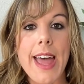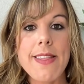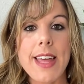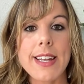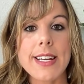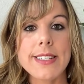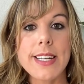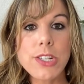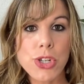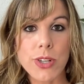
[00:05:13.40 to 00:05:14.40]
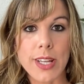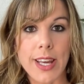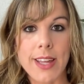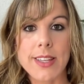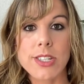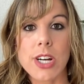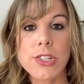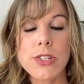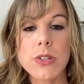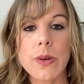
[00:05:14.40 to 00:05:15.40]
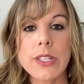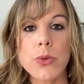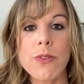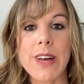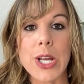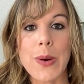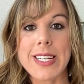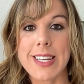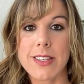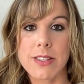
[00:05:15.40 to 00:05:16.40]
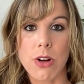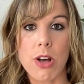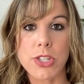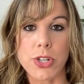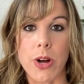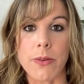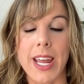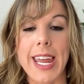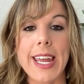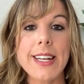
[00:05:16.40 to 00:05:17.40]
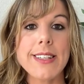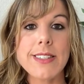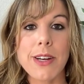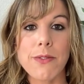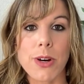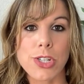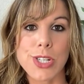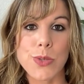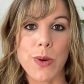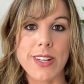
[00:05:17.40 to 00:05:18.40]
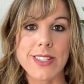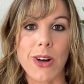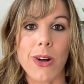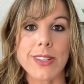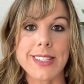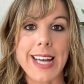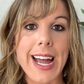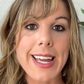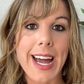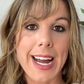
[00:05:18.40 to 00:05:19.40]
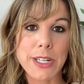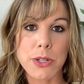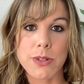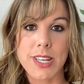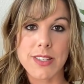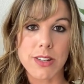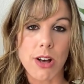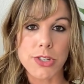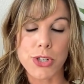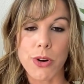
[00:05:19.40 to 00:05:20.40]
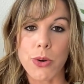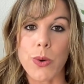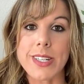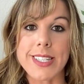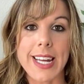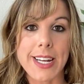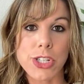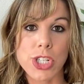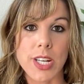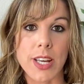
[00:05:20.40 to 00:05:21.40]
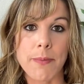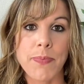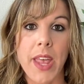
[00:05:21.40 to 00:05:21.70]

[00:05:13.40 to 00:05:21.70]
And then additionally, the Dutch is going to evaluate testosterone and its conversion to what is called dihydrotestosterone or DHT.